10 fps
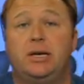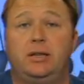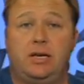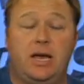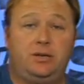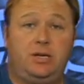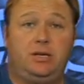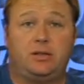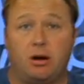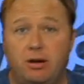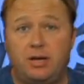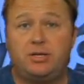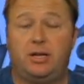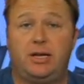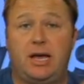in the
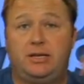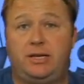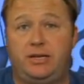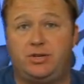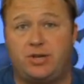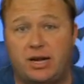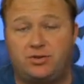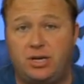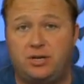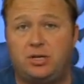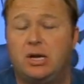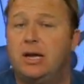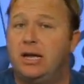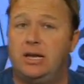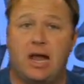1830s, in the 1860s,
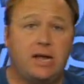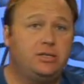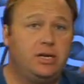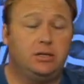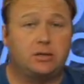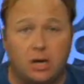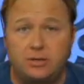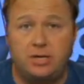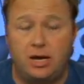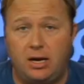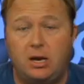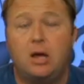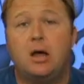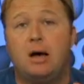in 1913.